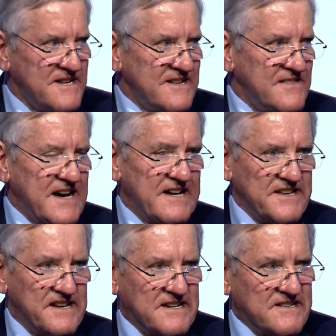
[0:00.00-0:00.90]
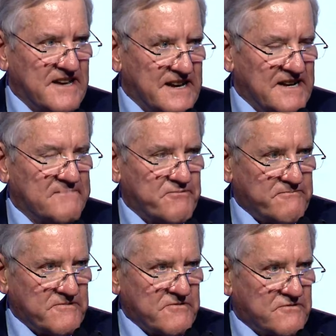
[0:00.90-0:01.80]
They, uh, they are
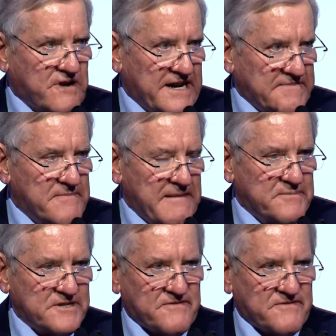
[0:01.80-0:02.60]
great members